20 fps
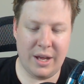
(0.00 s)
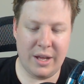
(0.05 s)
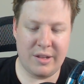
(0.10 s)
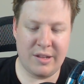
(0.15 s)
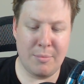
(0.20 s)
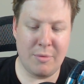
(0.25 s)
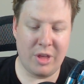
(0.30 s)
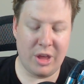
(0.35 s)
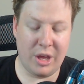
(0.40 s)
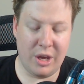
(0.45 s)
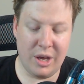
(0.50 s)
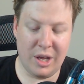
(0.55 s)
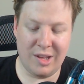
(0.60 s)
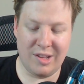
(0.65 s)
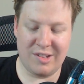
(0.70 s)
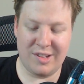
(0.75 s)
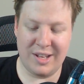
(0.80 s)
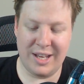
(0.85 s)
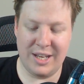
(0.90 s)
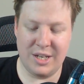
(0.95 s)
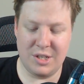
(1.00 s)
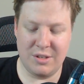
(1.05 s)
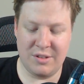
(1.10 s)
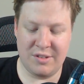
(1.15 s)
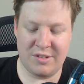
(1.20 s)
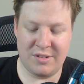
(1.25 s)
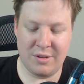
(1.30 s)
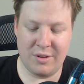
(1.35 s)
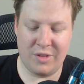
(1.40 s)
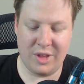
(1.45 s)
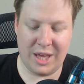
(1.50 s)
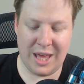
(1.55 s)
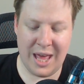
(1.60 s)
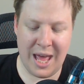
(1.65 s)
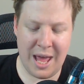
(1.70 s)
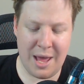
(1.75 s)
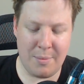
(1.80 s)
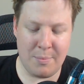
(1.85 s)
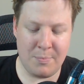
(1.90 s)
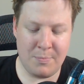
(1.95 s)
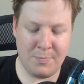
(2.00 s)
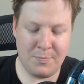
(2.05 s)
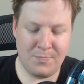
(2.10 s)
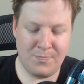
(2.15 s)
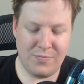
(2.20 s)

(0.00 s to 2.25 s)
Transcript: some of the early stages of the game,